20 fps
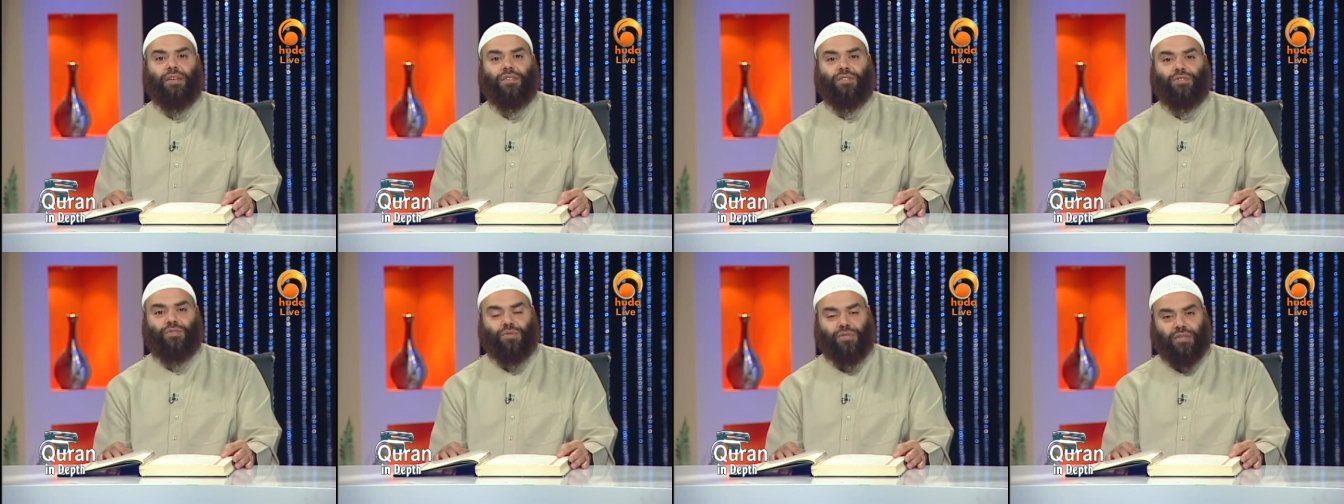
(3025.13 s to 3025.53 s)

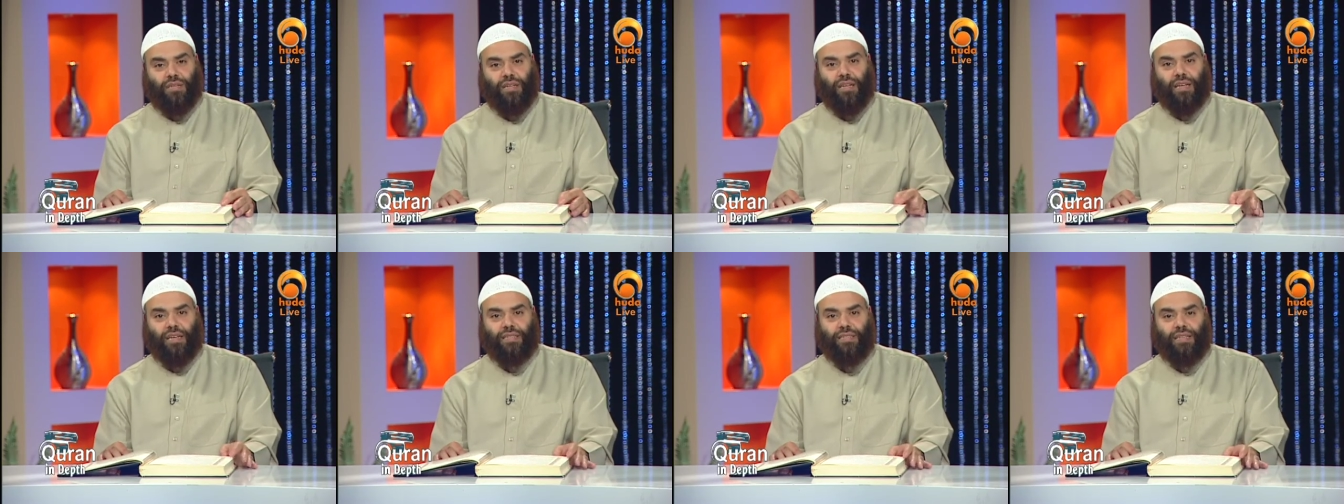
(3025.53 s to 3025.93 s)
So
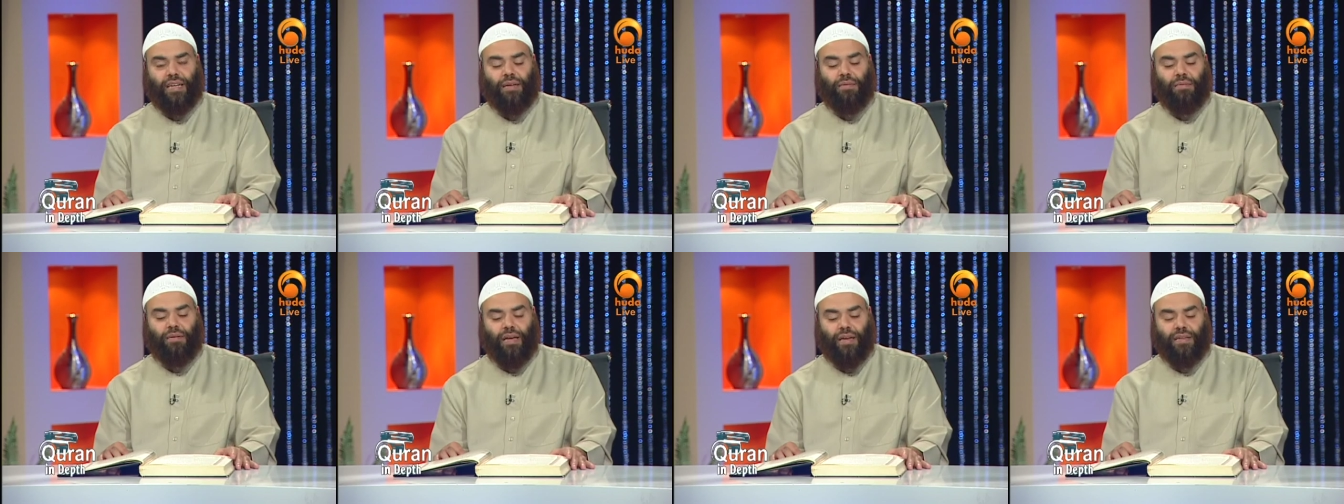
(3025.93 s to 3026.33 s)
till next
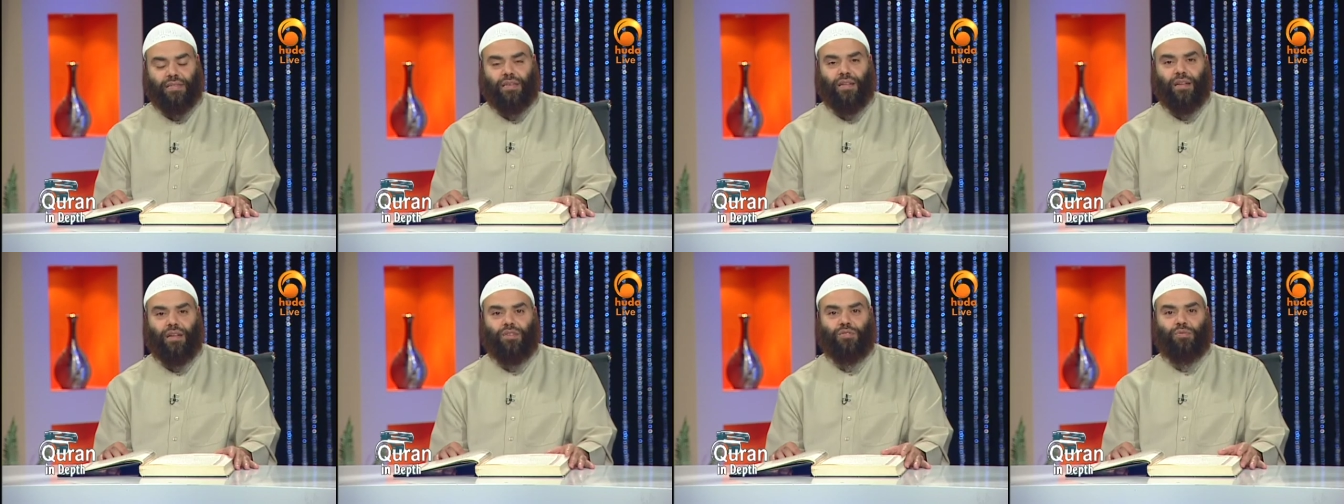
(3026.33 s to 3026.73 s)
time, I
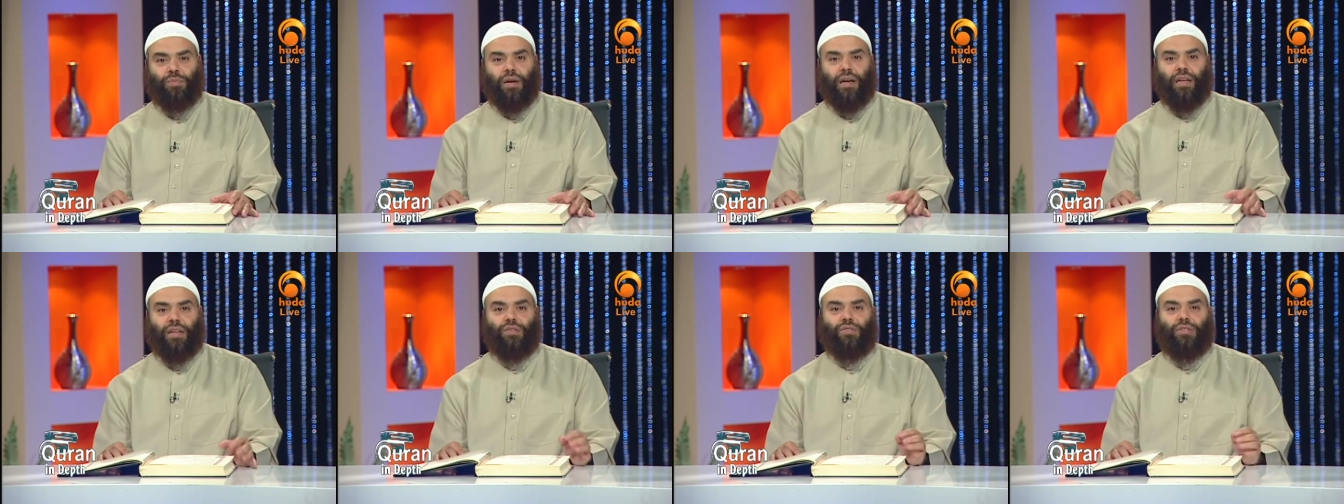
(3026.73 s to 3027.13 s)
ask Allah
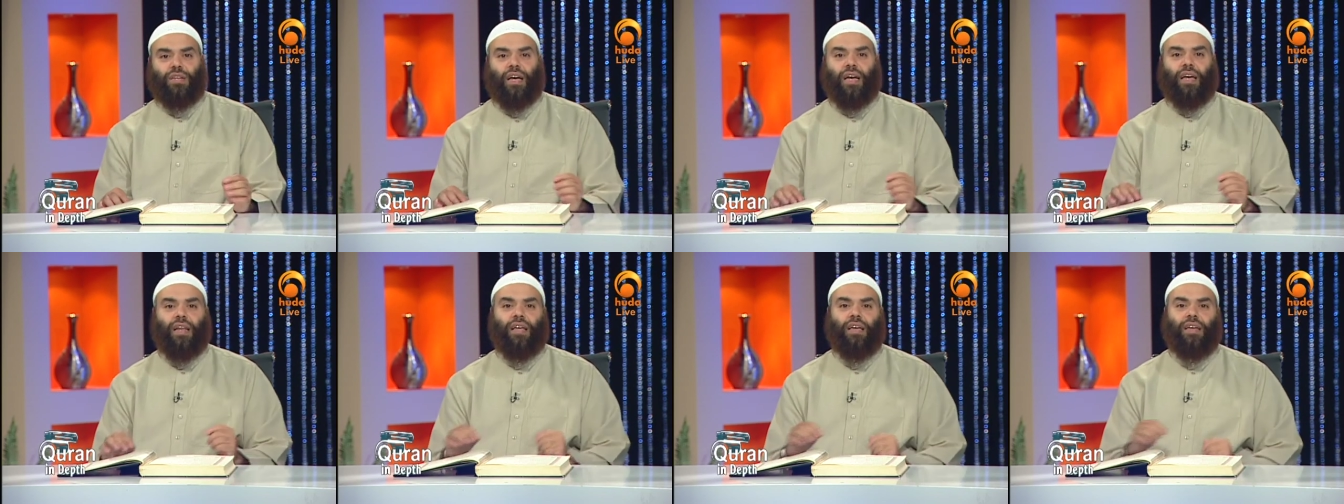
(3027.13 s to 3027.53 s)
subhanahu wa
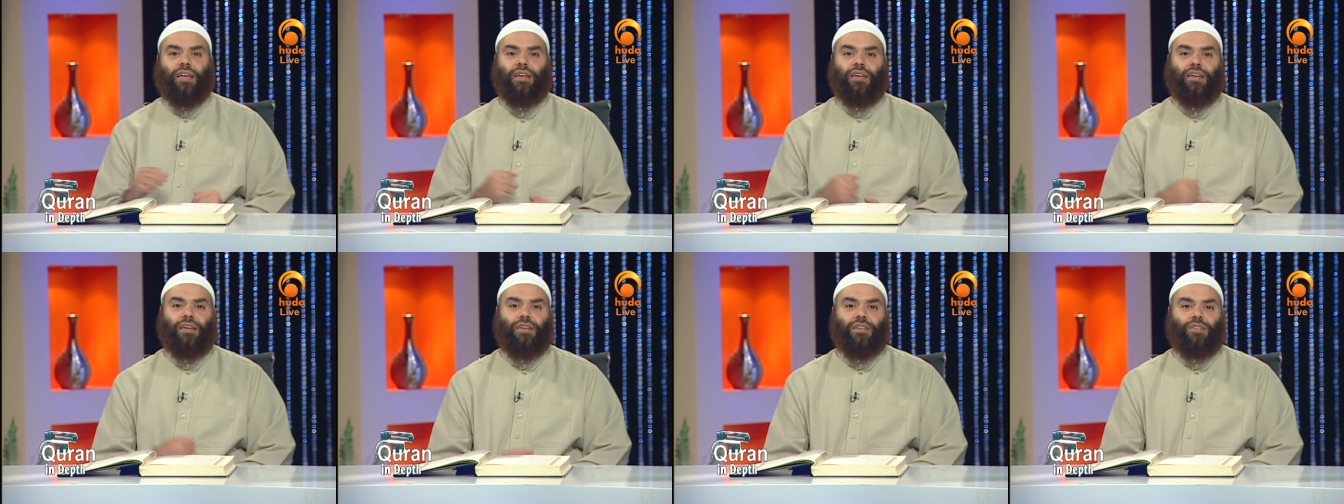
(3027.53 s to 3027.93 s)
ta'ala
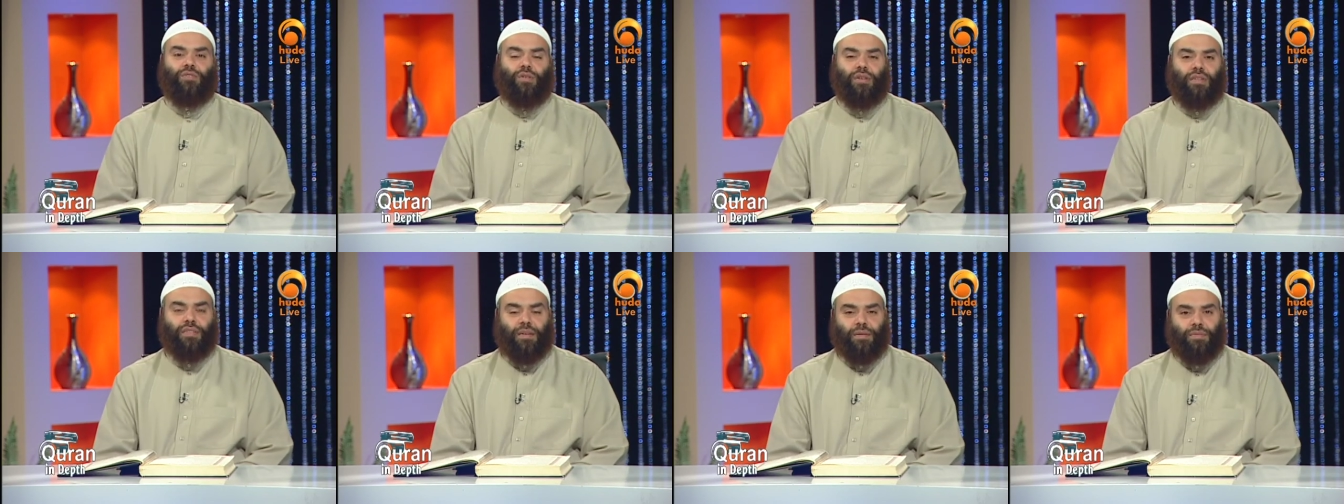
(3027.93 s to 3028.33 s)

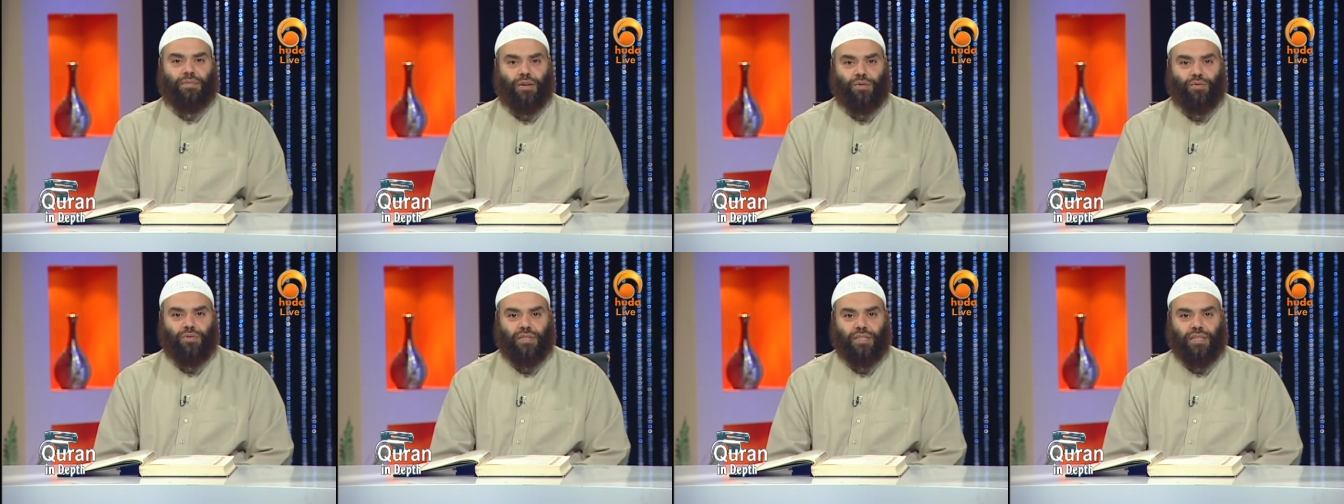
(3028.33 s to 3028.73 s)
to accept
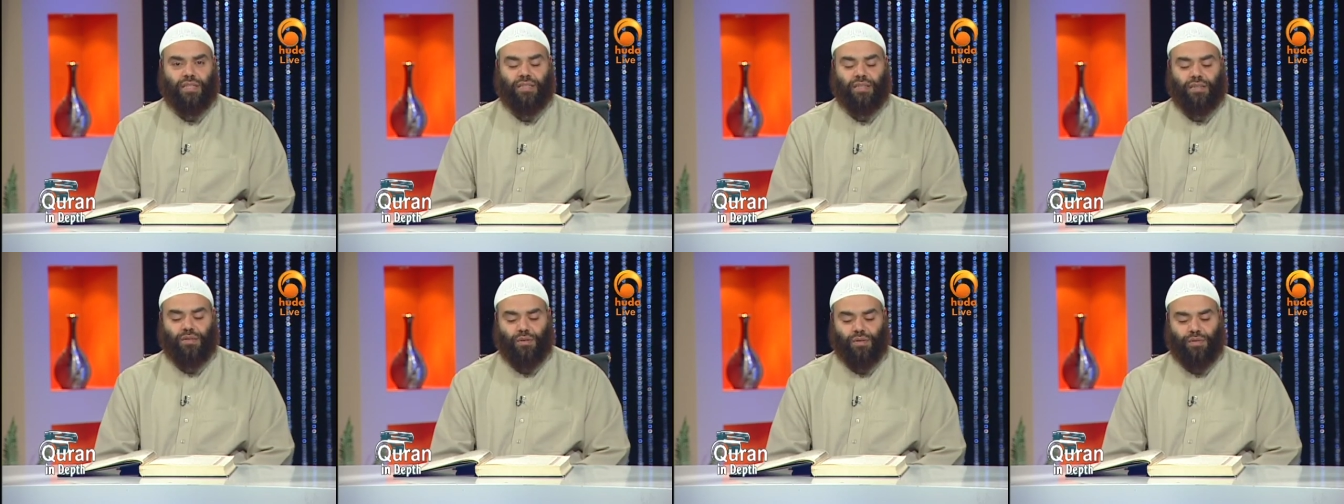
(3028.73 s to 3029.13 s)
our
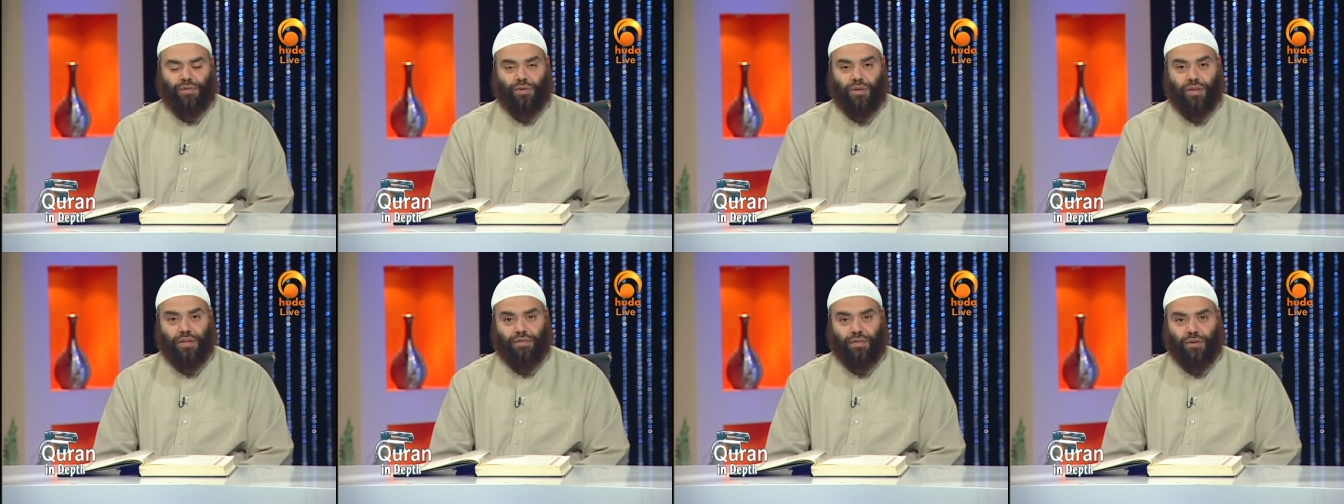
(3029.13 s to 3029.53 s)
deeds and to
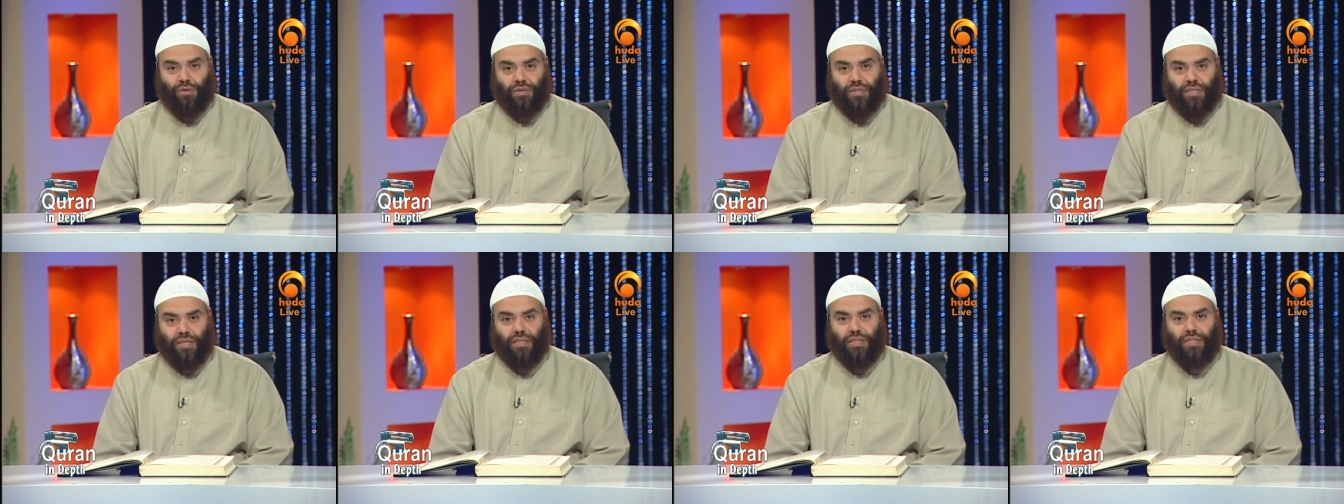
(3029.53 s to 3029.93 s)
forgive
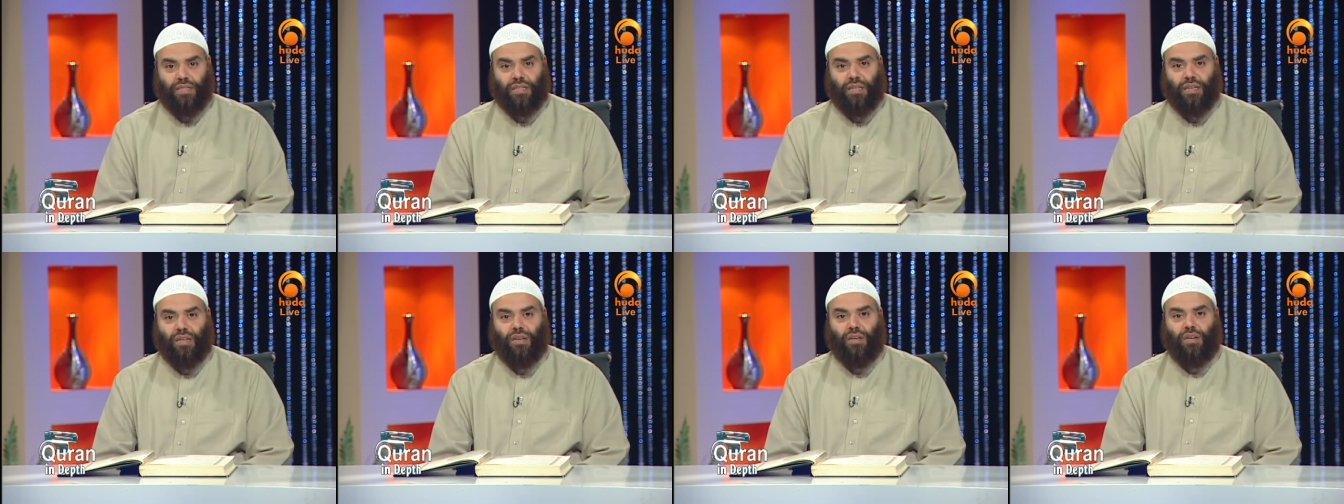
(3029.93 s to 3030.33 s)
our
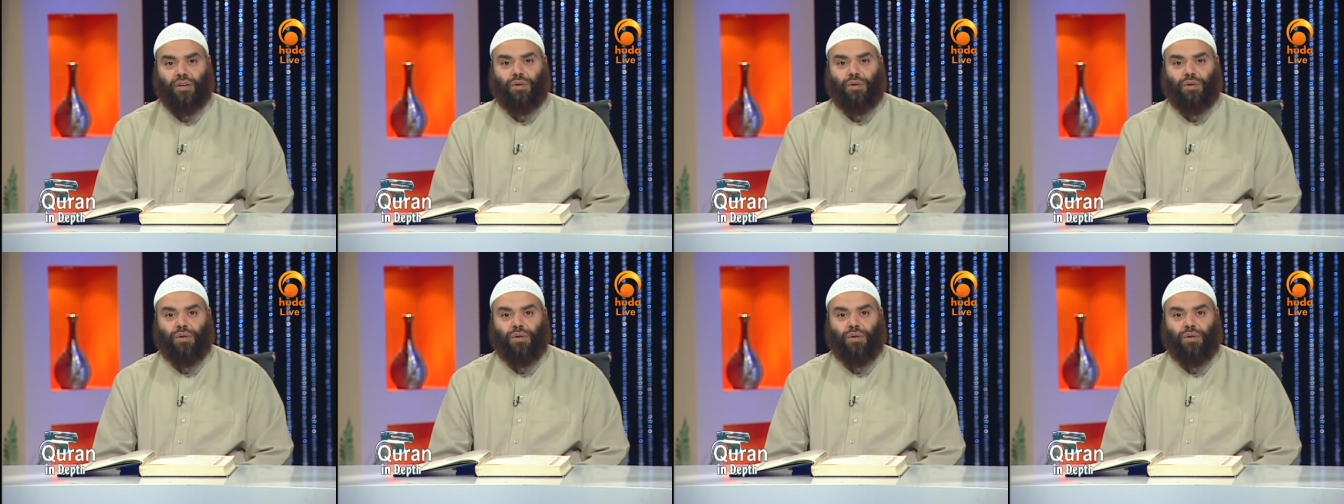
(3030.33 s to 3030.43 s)
sins.